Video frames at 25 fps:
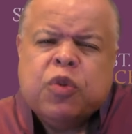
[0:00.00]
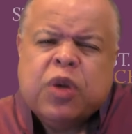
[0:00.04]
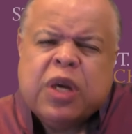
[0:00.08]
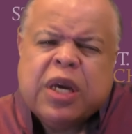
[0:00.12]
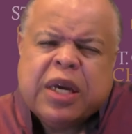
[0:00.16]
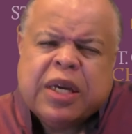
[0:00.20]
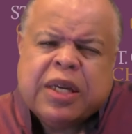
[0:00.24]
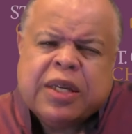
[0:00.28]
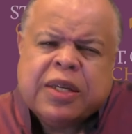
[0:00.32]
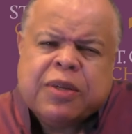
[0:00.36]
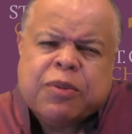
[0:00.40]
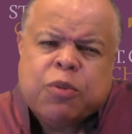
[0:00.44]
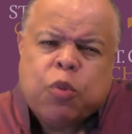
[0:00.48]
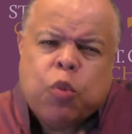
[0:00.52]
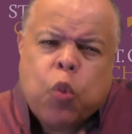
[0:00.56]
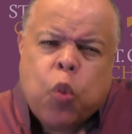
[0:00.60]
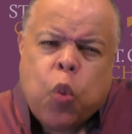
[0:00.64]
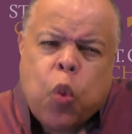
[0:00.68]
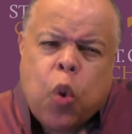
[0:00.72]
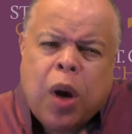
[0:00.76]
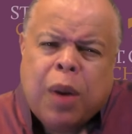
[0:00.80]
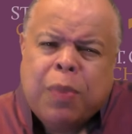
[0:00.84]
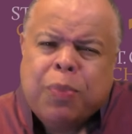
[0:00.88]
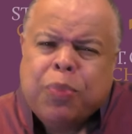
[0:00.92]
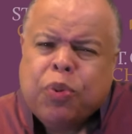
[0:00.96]
is
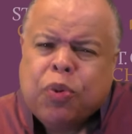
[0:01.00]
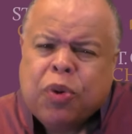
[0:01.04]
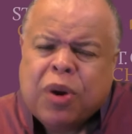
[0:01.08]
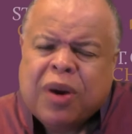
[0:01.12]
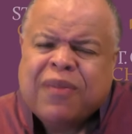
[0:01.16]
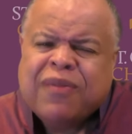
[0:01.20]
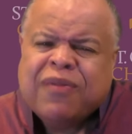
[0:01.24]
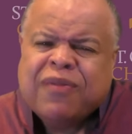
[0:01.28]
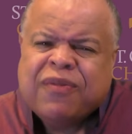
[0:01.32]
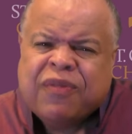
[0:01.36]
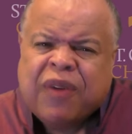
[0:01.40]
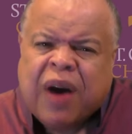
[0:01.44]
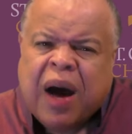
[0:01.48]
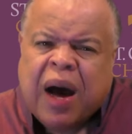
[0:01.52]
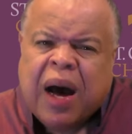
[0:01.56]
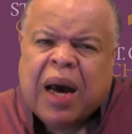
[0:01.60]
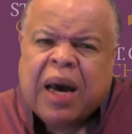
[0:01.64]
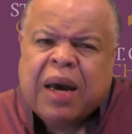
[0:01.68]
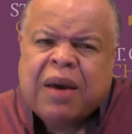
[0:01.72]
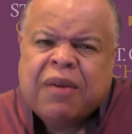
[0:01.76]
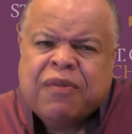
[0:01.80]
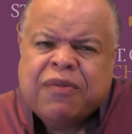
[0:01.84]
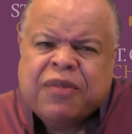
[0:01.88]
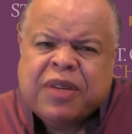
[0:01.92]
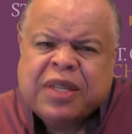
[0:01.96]

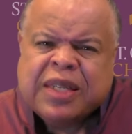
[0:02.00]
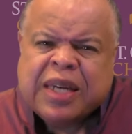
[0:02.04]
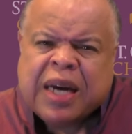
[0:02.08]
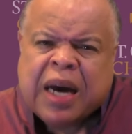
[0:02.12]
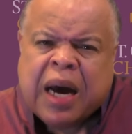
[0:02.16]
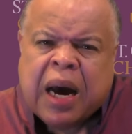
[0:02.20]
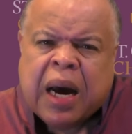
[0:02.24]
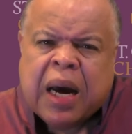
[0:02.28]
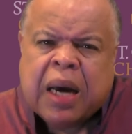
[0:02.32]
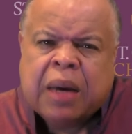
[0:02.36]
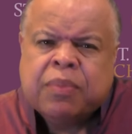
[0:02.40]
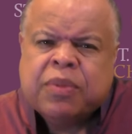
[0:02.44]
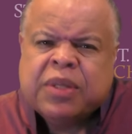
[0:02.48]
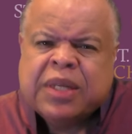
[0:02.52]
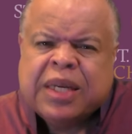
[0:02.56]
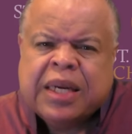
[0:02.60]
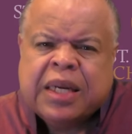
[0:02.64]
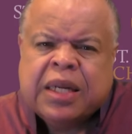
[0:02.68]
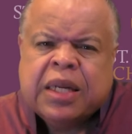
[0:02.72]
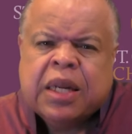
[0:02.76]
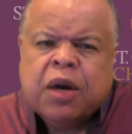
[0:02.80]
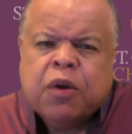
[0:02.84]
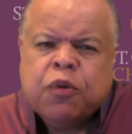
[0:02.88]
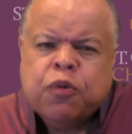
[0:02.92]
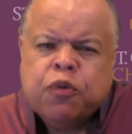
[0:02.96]
1.5 times
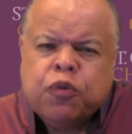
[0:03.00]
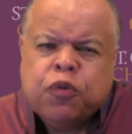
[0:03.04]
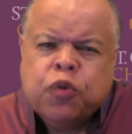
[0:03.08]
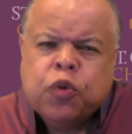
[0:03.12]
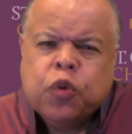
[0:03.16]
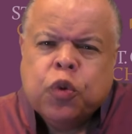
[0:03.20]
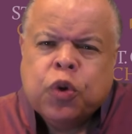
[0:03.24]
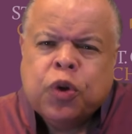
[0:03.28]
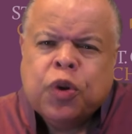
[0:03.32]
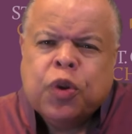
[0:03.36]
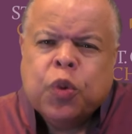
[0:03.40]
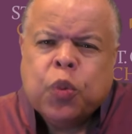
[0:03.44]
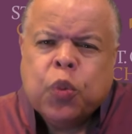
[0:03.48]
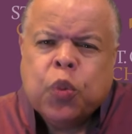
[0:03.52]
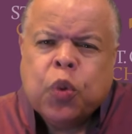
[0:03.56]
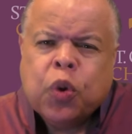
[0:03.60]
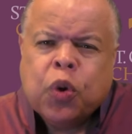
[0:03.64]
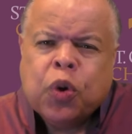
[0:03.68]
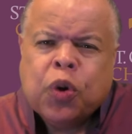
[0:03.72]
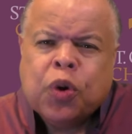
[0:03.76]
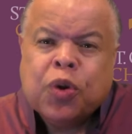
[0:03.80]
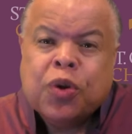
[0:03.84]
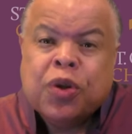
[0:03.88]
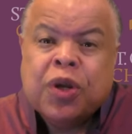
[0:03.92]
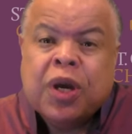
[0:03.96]
enough food in the
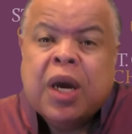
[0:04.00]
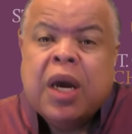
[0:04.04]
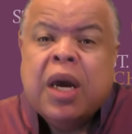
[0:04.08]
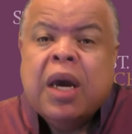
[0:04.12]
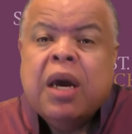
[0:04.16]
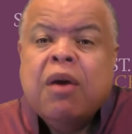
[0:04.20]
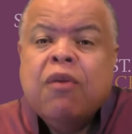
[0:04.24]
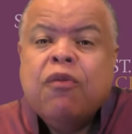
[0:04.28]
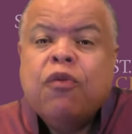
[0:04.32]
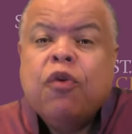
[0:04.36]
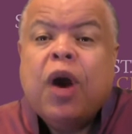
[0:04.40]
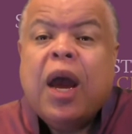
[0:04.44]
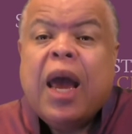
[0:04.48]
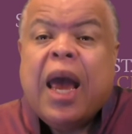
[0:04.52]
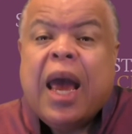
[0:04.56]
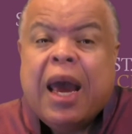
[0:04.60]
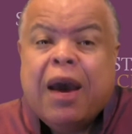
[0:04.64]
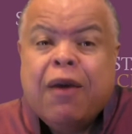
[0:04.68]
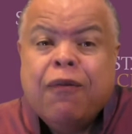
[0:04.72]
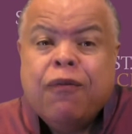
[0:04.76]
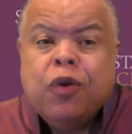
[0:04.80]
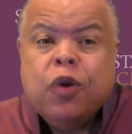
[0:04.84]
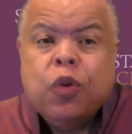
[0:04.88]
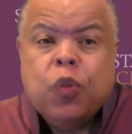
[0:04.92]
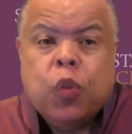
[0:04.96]
world for
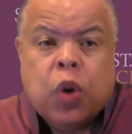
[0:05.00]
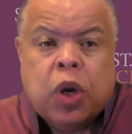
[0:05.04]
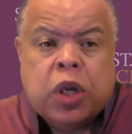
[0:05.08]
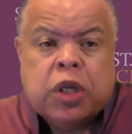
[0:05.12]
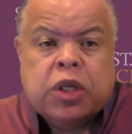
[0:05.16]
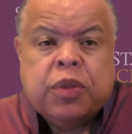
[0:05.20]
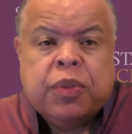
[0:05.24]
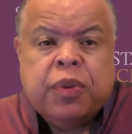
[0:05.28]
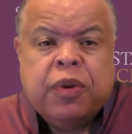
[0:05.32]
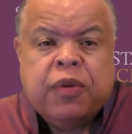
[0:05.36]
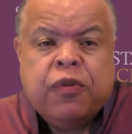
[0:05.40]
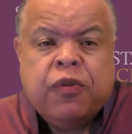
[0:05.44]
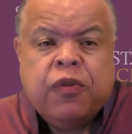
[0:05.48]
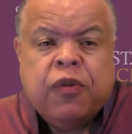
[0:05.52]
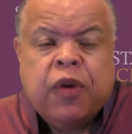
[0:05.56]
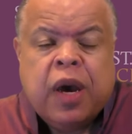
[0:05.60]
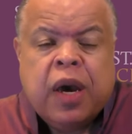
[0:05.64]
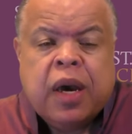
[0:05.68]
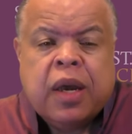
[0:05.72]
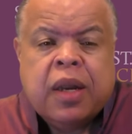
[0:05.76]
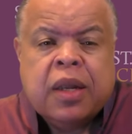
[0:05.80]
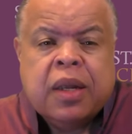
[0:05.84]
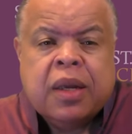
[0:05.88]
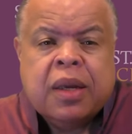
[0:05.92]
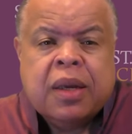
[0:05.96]
everyone to be
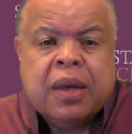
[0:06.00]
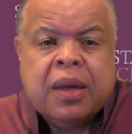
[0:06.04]
fed,